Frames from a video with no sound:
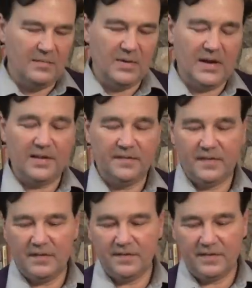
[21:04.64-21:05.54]
but I
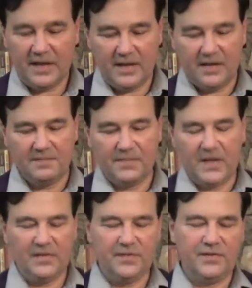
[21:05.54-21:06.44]
still say
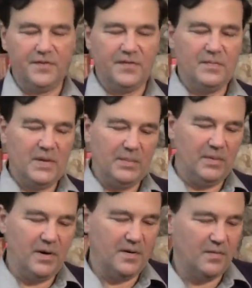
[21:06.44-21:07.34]
it's just that
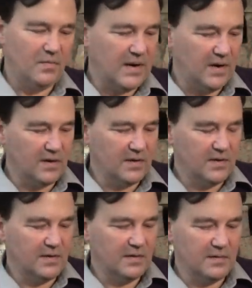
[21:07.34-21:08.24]
people aren't aware
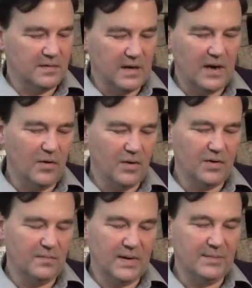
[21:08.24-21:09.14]
how
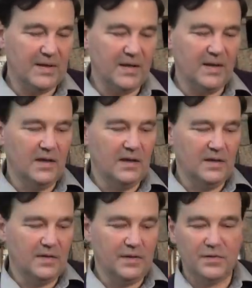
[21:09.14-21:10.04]
good maybe
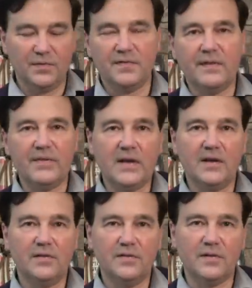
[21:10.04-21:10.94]
the
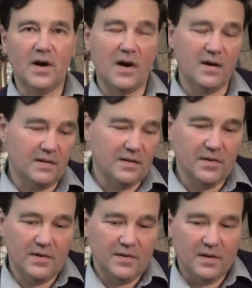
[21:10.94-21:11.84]
U700s are.
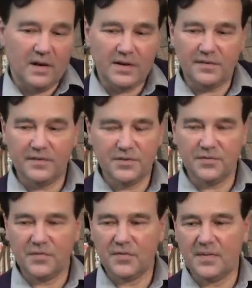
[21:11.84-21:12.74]
There, there are lots to
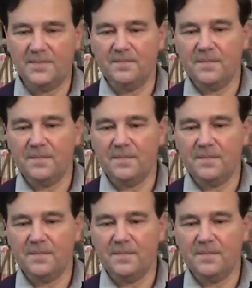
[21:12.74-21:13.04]
choose from.